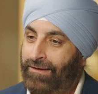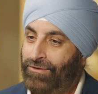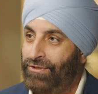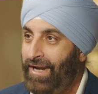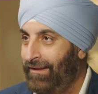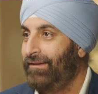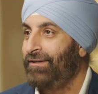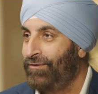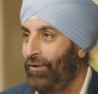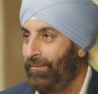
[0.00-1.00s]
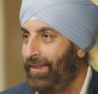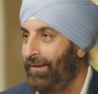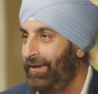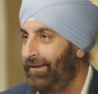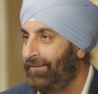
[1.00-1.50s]
genetically determined. That
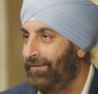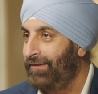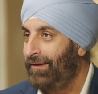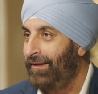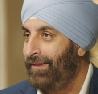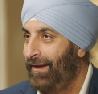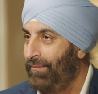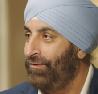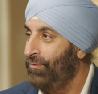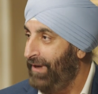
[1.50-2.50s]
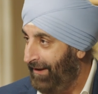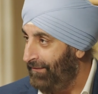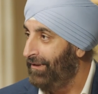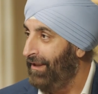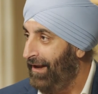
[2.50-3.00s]
means we have a
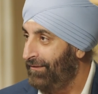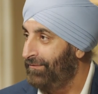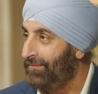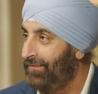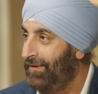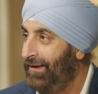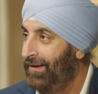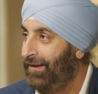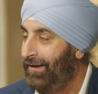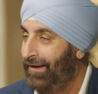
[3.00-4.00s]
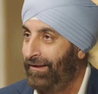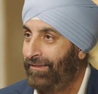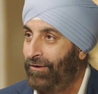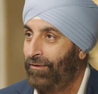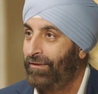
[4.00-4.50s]
lot of
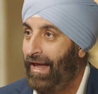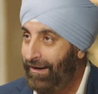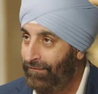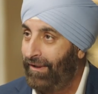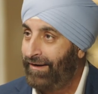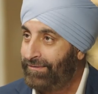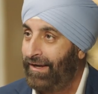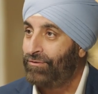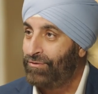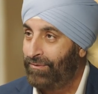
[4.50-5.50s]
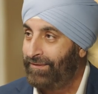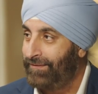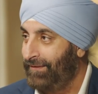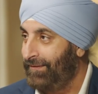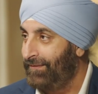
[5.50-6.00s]
there are a lot of lifestyle
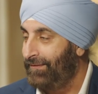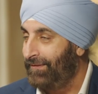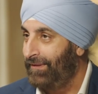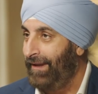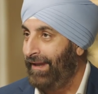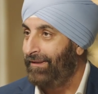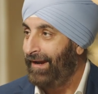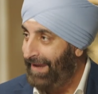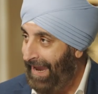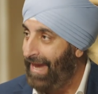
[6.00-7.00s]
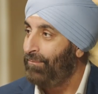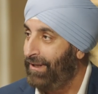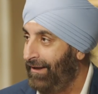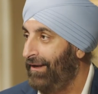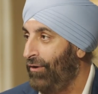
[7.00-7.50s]
choices that can
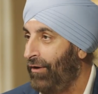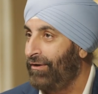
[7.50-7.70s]
be in our